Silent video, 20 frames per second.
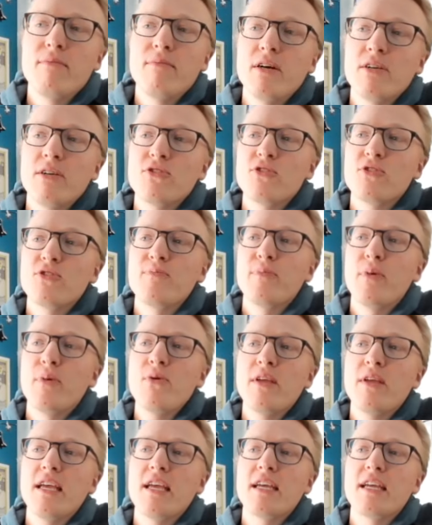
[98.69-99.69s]

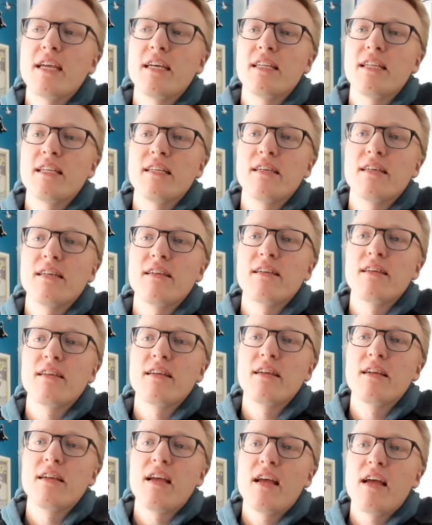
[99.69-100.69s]
Spokane
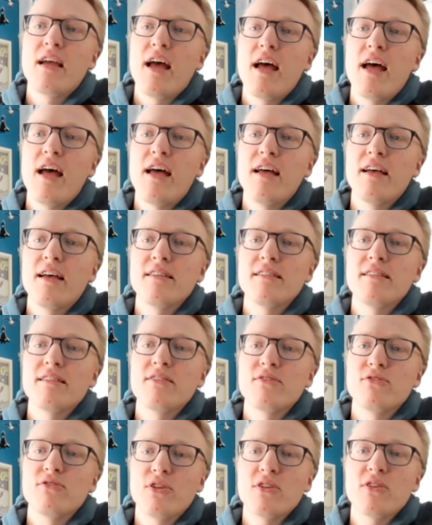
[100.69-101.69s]
has,
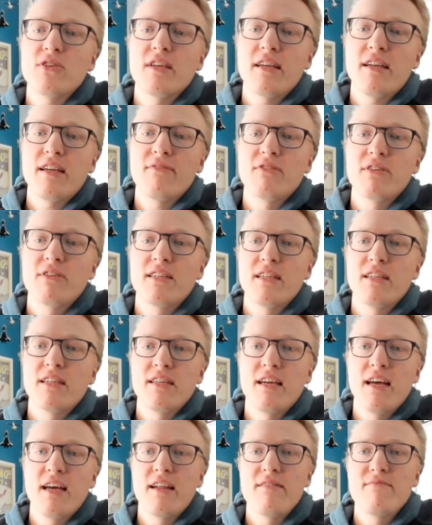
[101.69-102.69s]
just like every city,
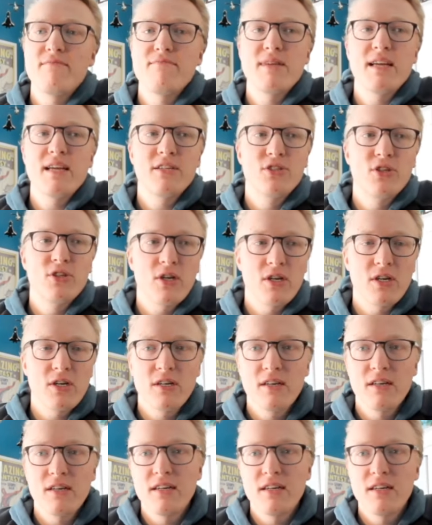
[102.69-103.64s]
had a major